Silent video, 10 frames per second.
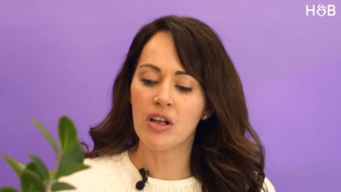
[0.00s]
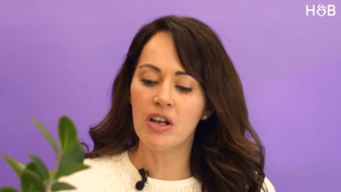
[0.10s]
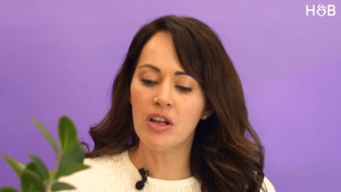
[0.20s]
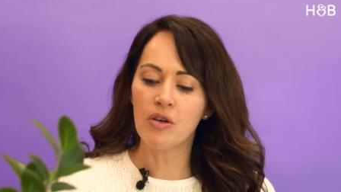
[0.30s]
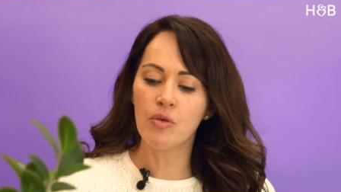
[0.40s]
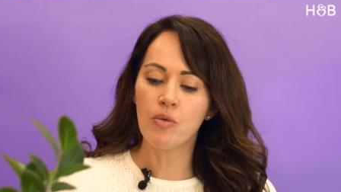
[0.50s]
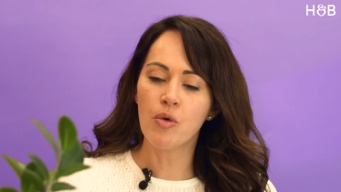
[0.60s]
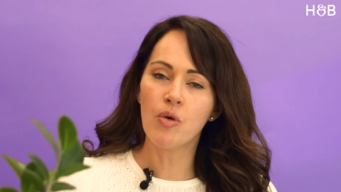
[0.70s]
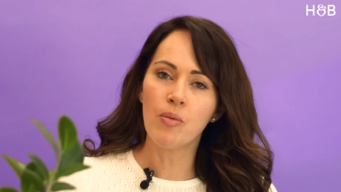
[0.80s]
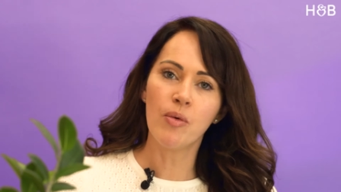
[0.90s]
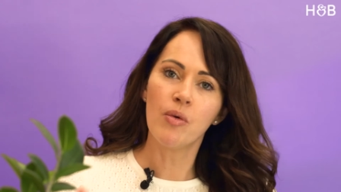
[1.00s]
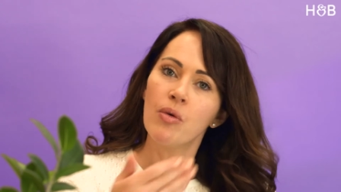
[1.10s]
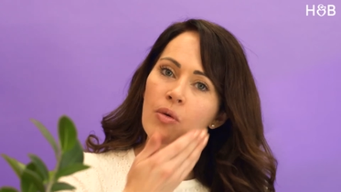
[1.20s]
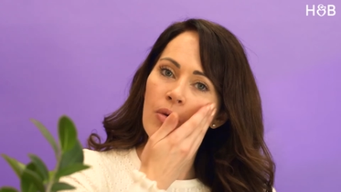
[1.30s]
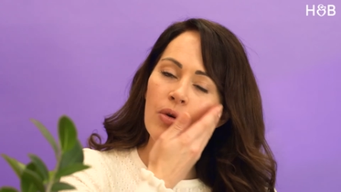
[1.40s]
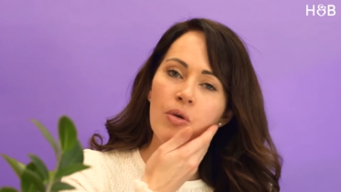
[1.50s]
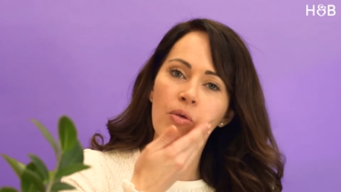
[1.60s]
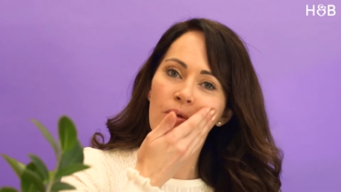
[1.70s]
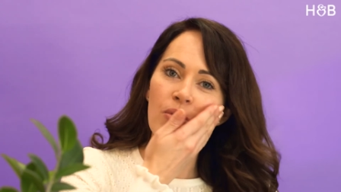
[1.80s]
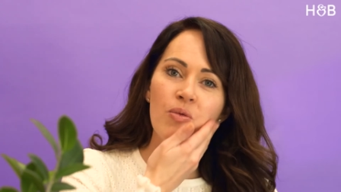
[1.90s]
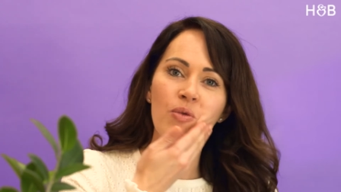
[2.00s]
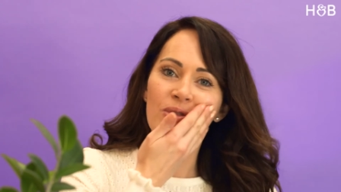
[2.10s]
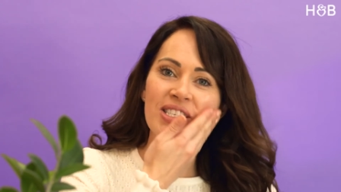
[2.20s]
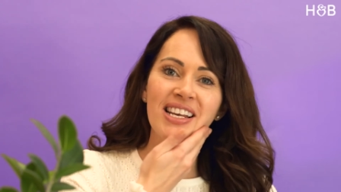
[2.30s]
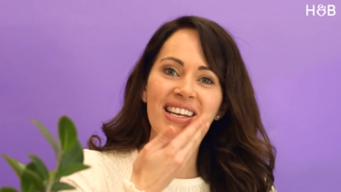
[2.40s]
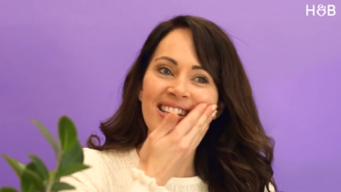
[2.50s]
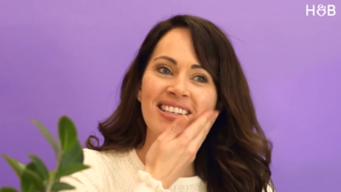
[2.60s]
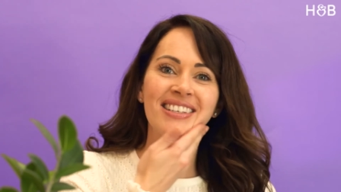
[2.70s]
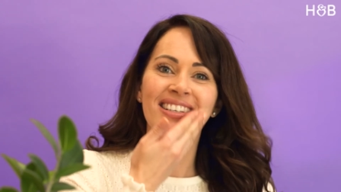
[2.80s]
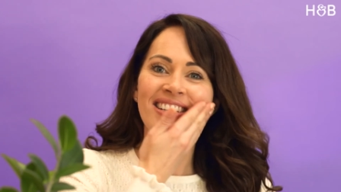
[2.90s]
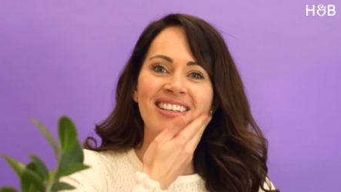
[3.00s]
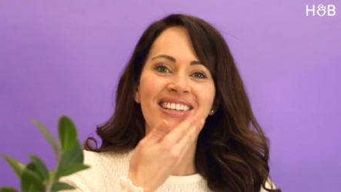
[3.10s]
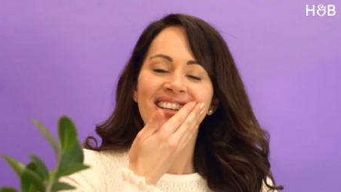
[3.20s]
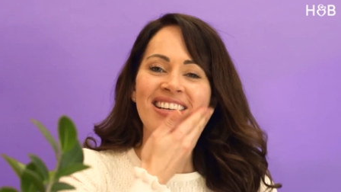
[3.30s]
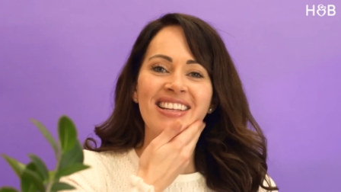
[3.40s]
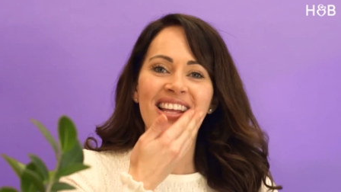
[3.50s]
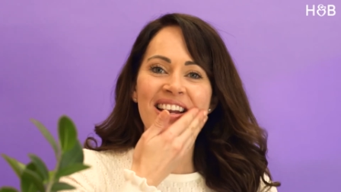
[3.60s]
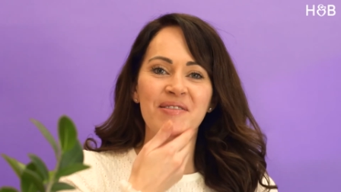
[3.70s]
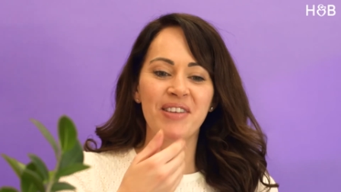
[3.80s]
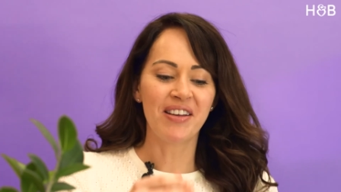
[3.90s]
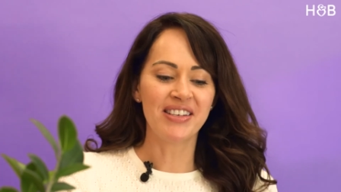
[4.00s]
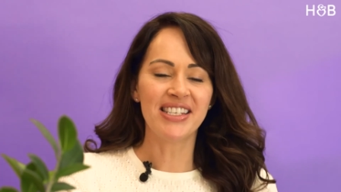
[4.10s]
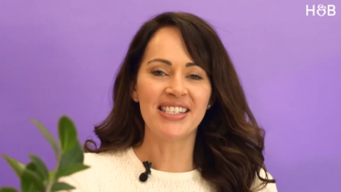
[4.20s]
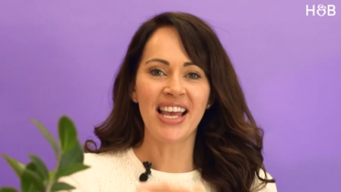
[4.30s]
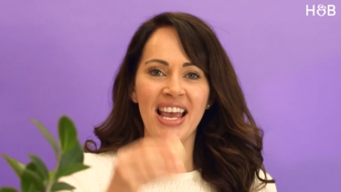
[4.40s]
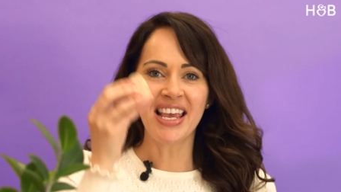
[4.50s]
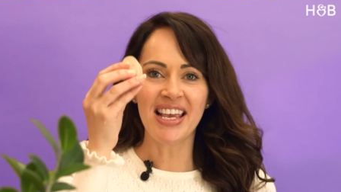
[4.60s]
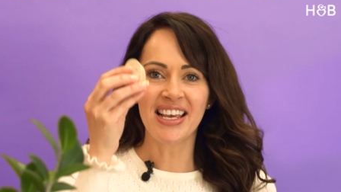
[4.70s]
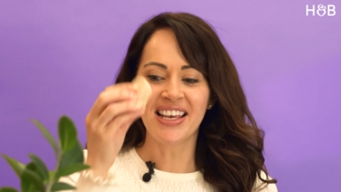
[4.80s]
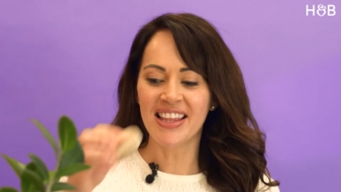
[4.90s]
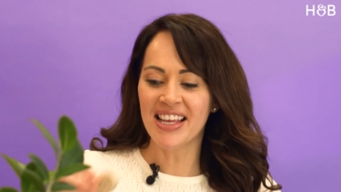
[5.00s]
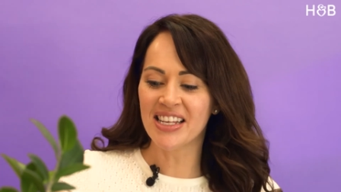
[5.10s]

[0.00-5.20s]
lukewarm or cool water. Then I'm going to take the